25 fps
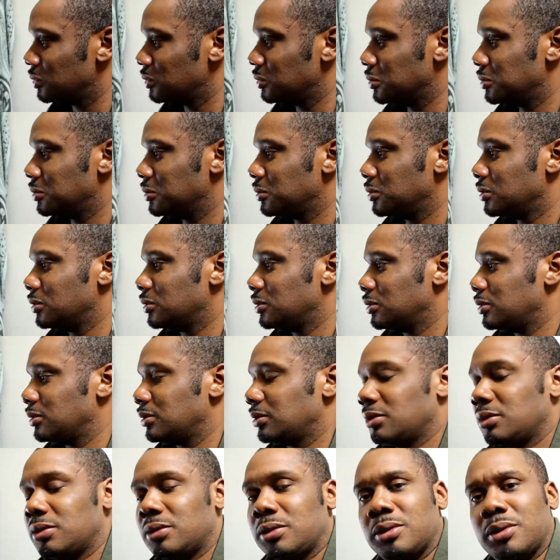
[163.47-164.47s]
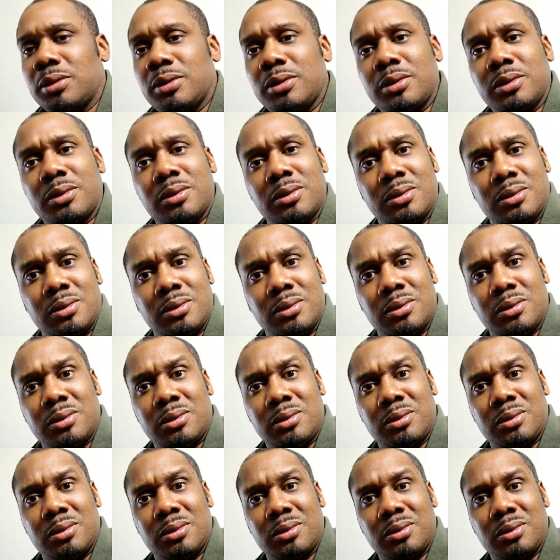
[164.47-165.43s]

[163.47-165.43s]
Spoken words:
[no speech]